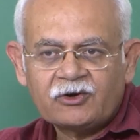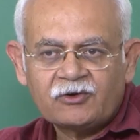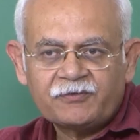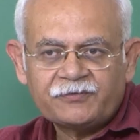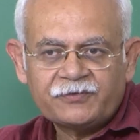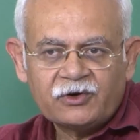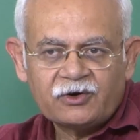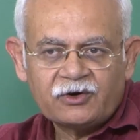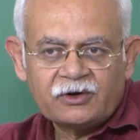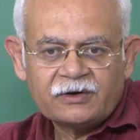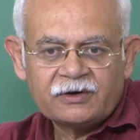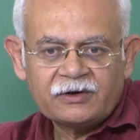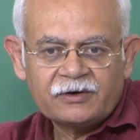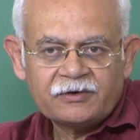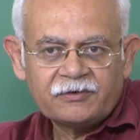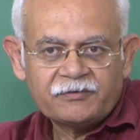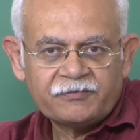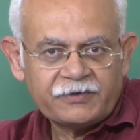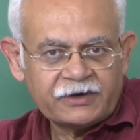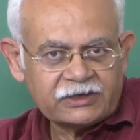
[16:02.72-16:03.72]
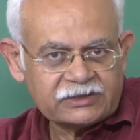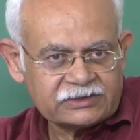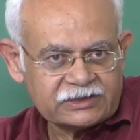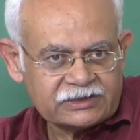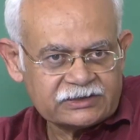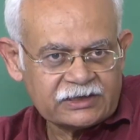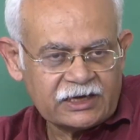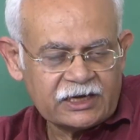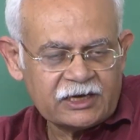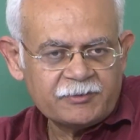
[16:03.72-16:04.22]
of your first
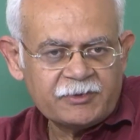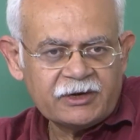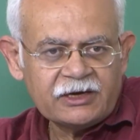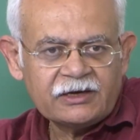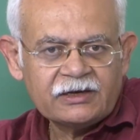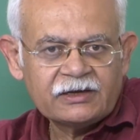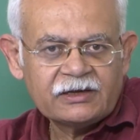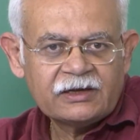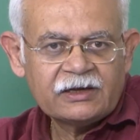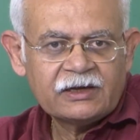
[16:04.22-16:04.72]
assignment,